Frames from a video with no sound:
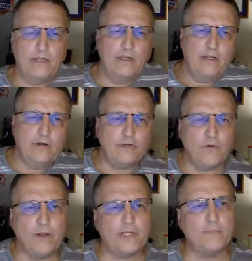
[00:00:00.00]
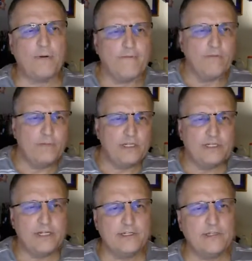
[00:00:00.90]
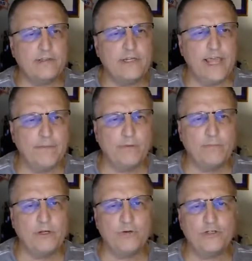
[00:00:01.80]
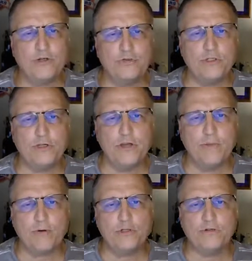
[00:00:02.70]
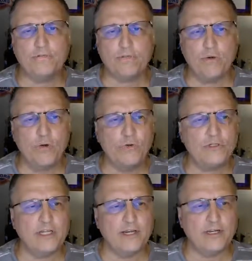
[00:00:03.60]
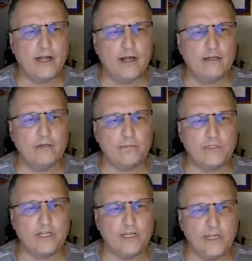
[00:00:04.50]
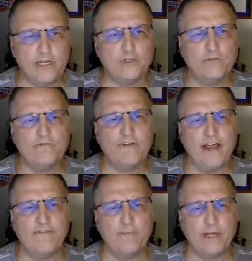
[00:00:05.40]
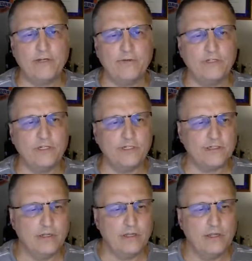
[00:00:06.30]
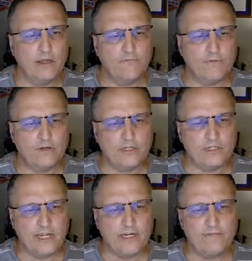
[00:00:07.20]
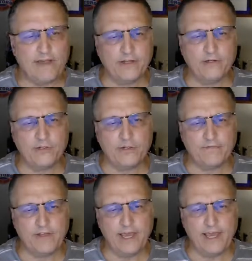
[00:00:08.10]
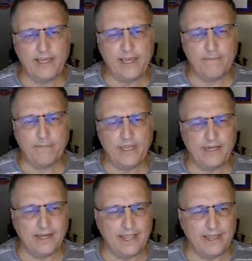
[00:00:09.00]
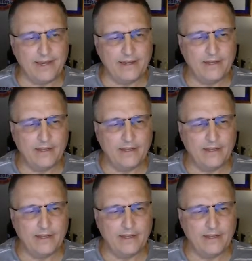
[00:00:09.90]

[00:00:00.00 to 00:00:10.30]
Here's our next problem. This says that the table below shows the numbers of rows and columns in each of 5 matrices. For distinct values of k, m, and n,